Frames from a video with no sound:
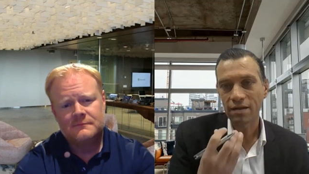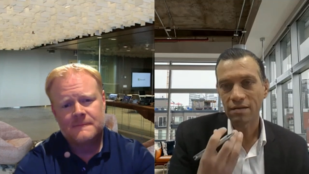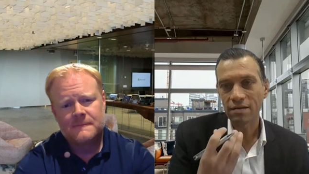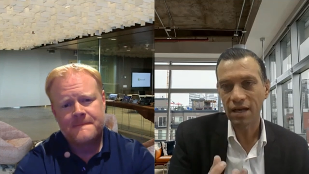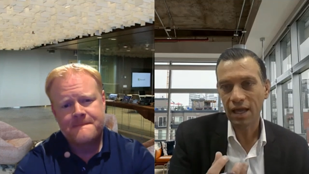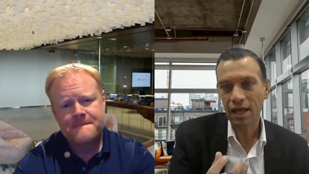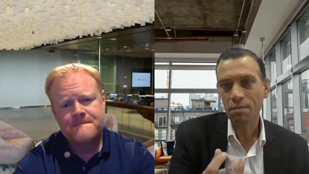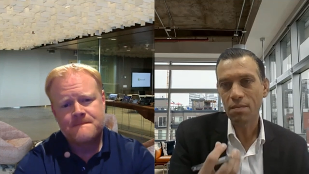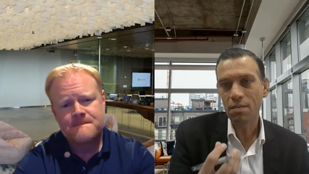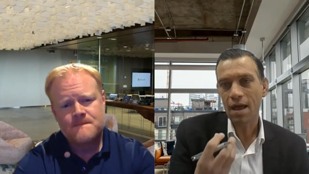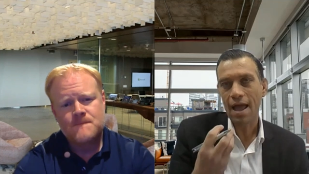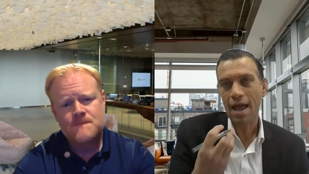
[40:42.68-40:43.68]
Speaker 1: run a
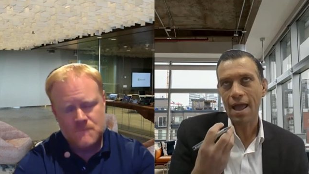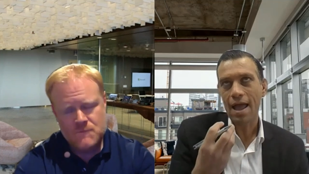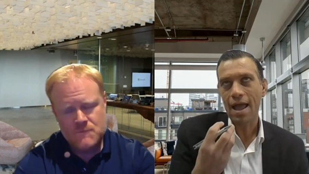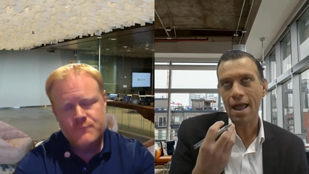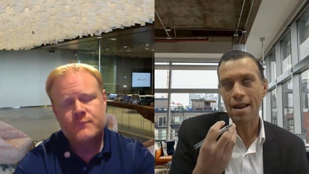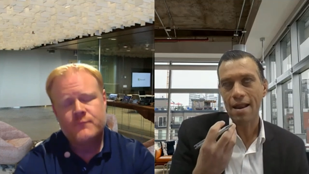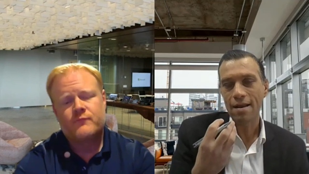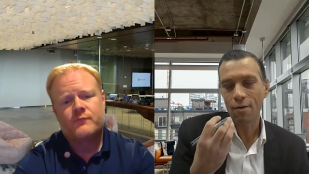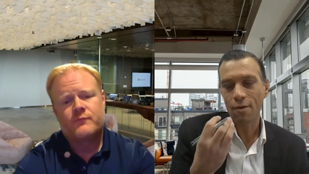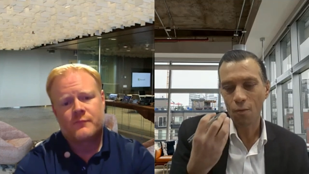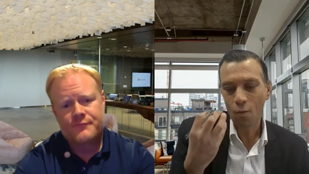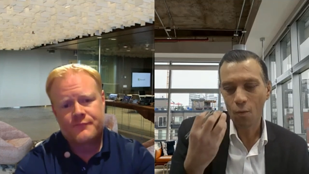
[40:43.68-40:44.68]
team
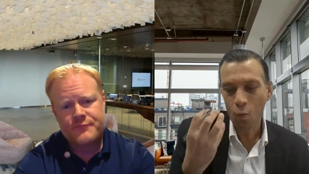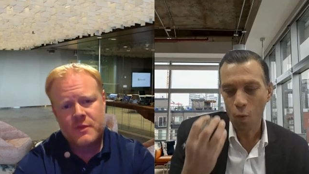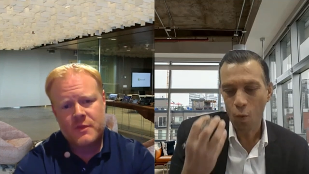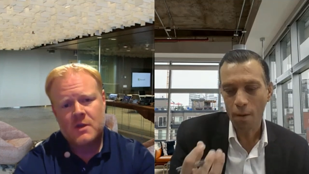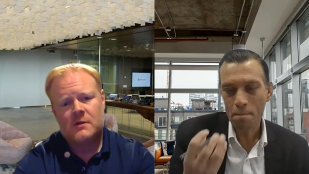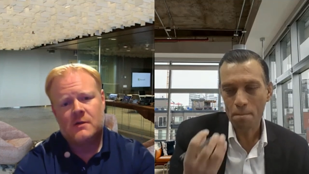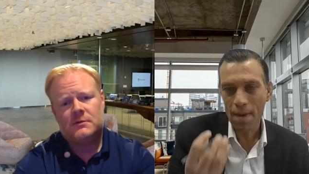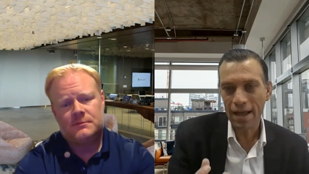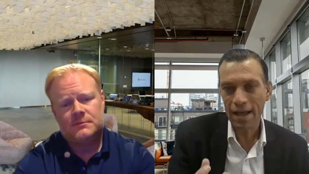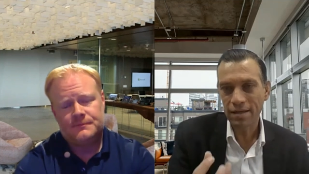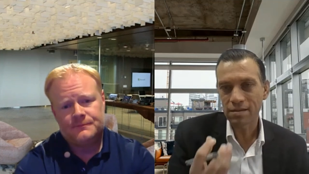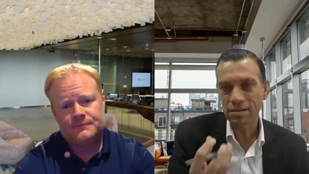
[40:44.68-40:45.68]
and what
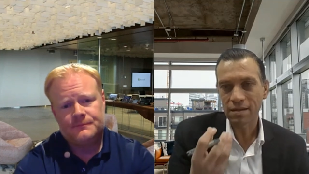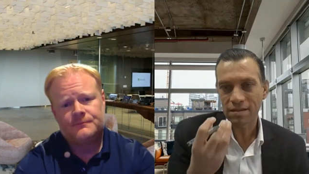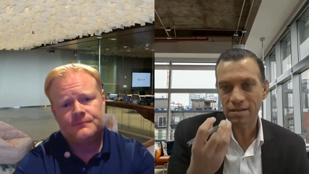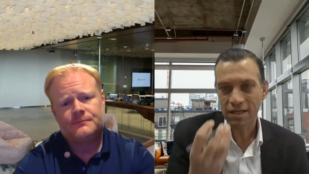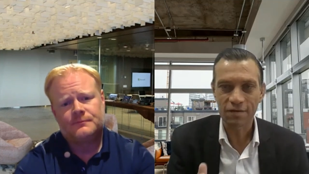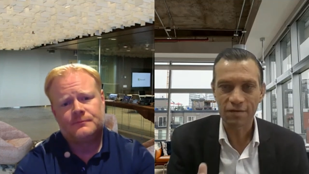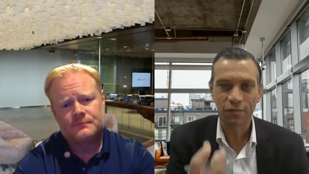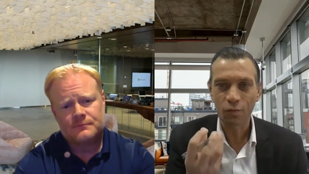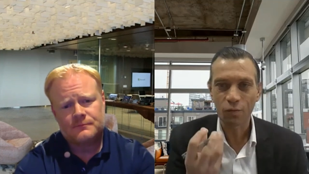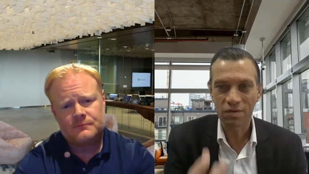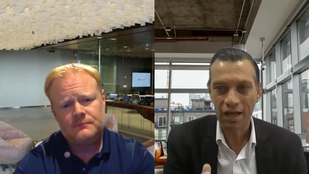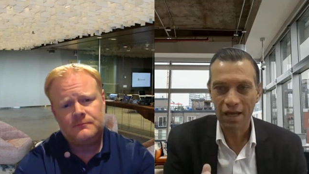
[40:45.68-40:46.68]
makes a
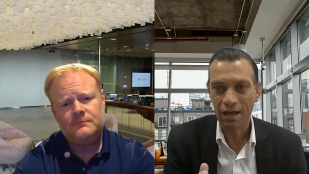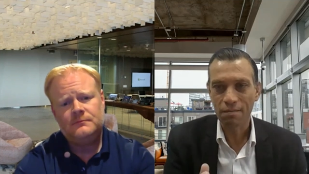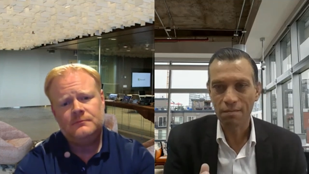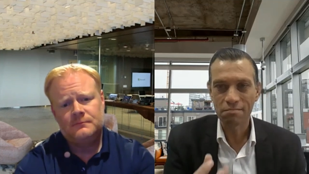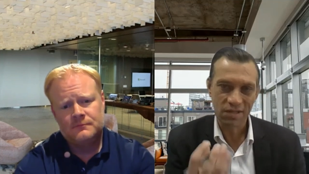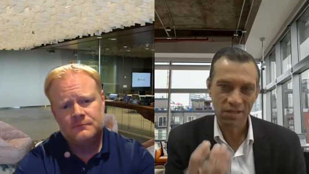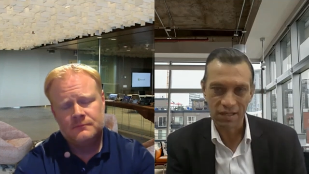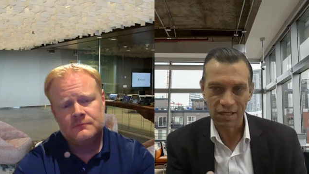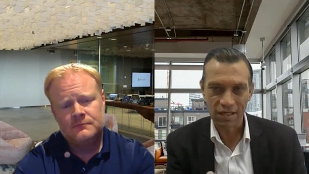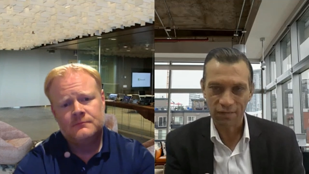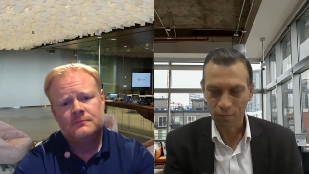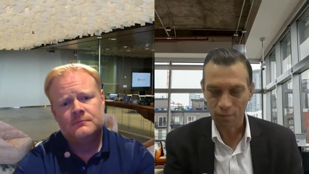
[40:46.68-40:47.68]
successful team
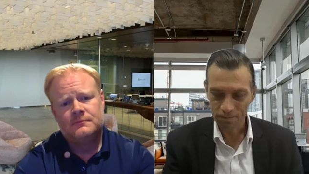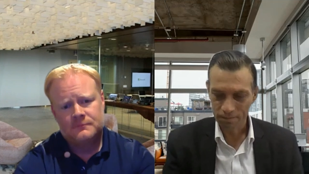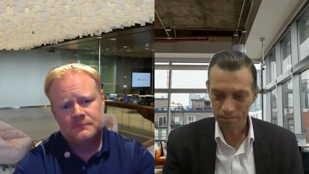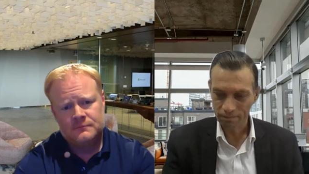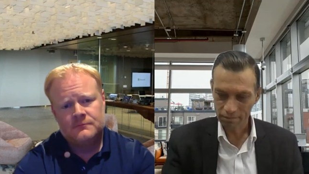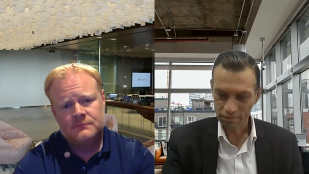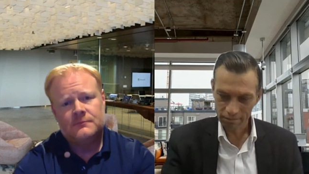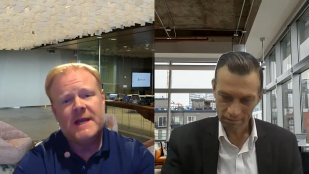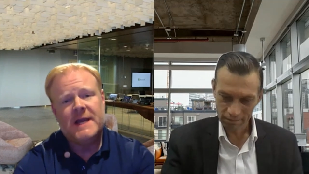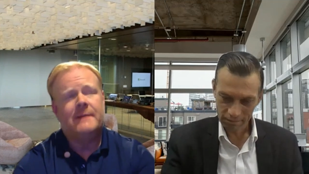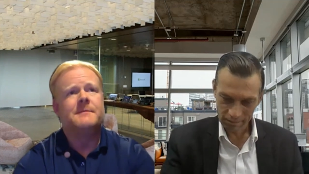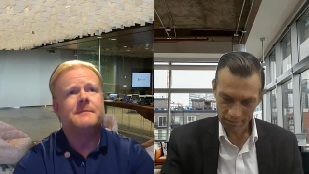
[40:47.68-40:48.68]
successful?
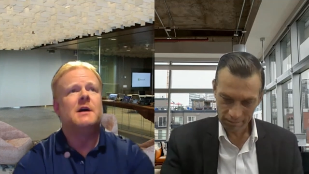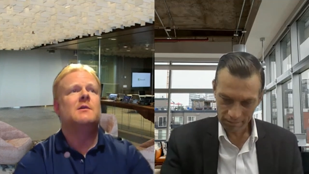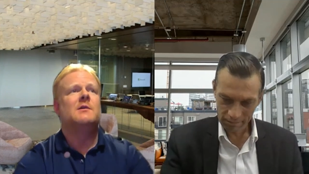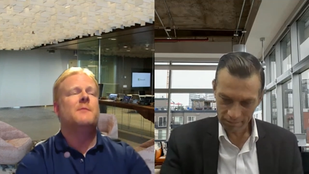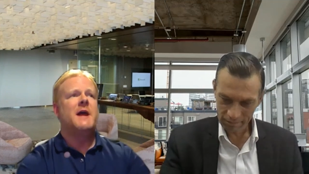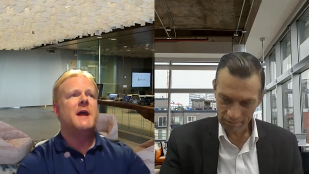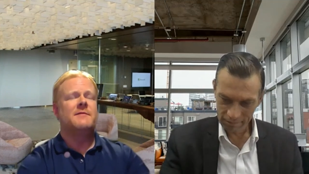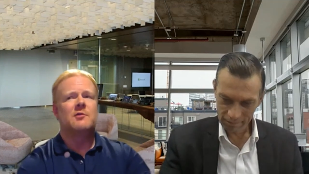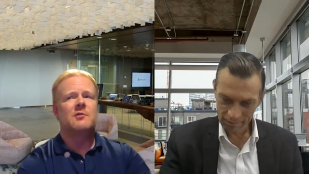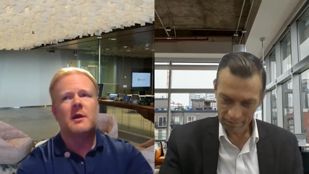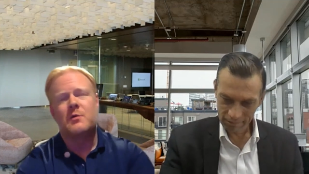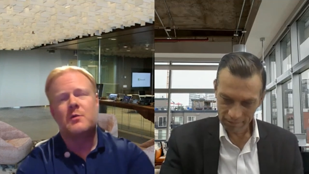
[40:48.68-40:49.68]
Speaker 2: Yeah. Oh
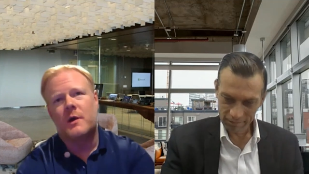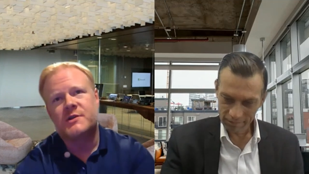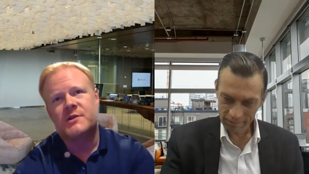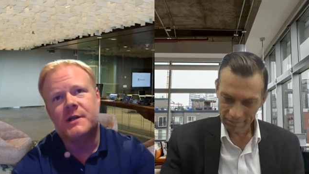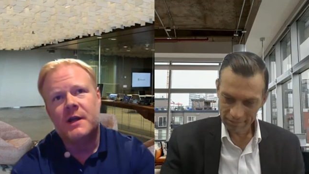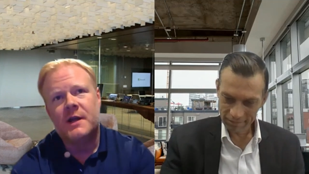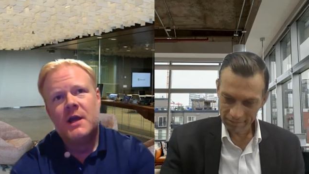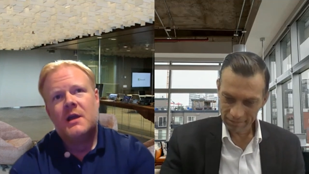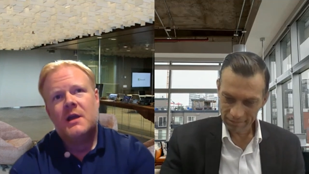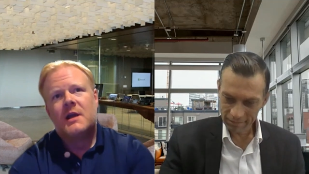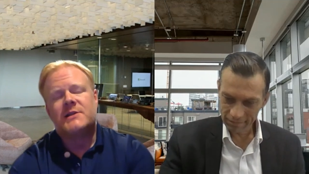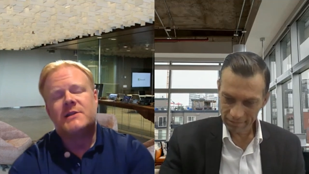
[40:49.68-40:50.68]
man, great question
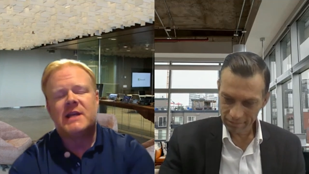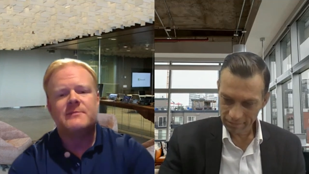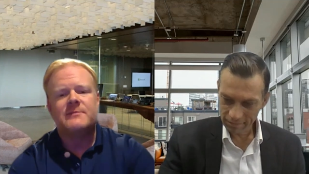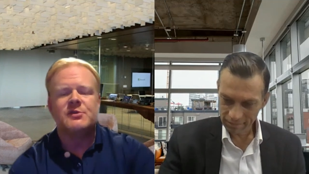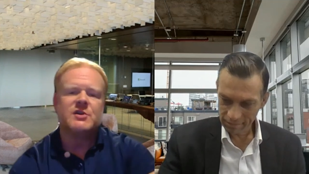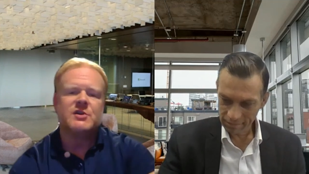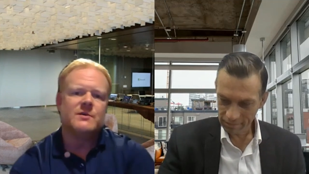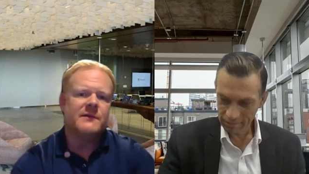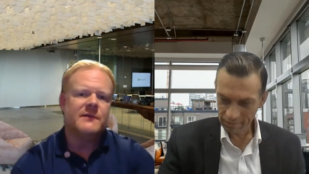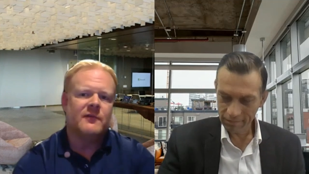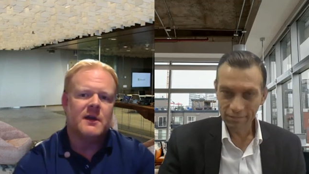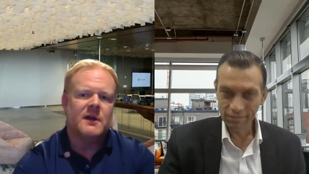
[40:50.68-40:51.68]
because teams are so
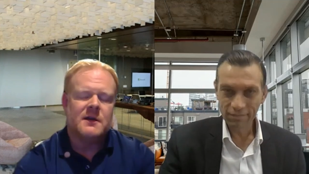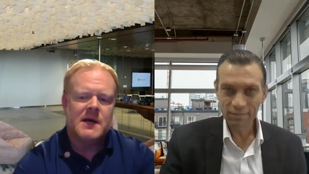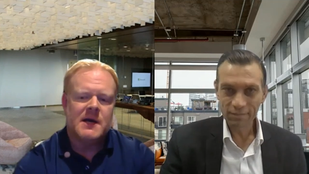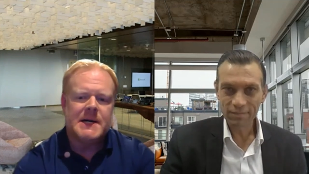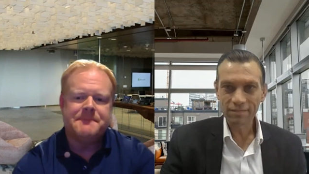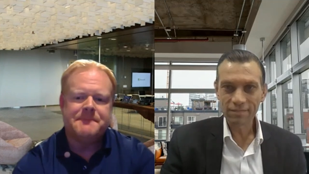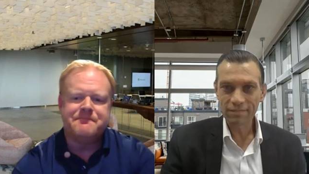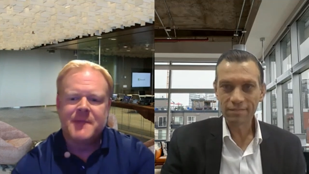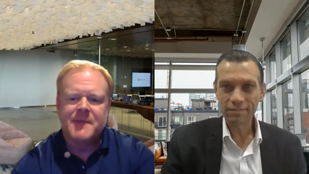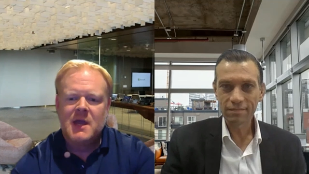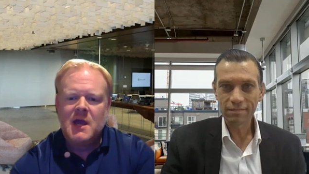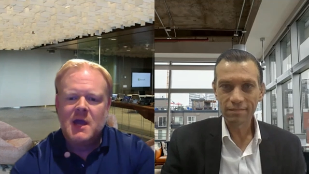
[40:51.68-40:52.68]
different. Um,
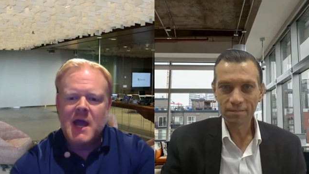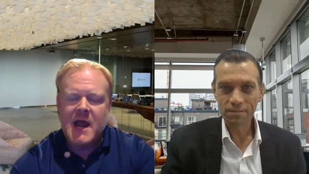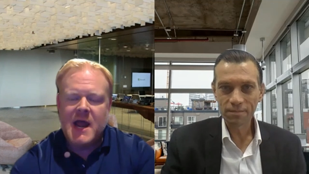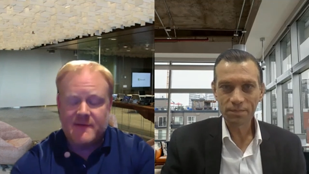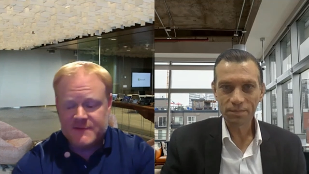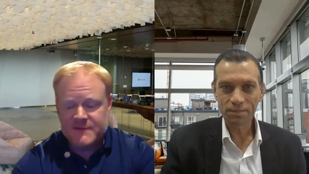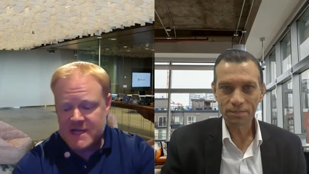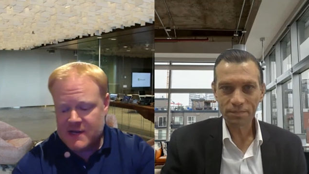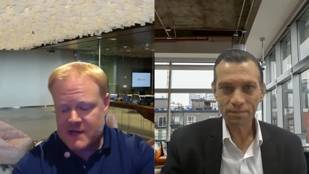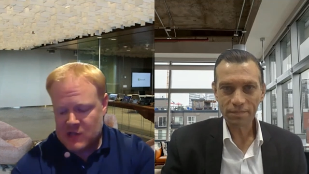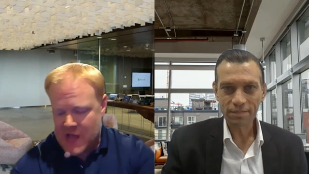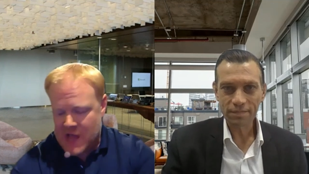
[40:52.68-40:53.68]
and I've
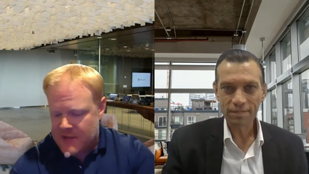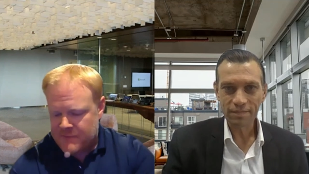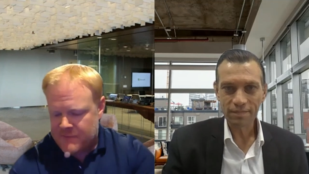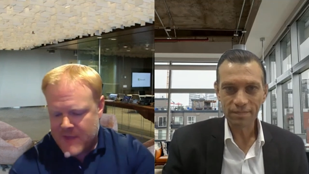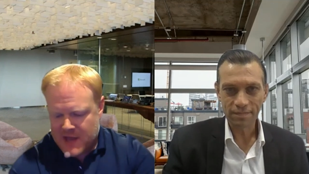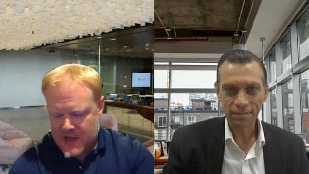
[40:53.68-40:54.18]
seen a lot of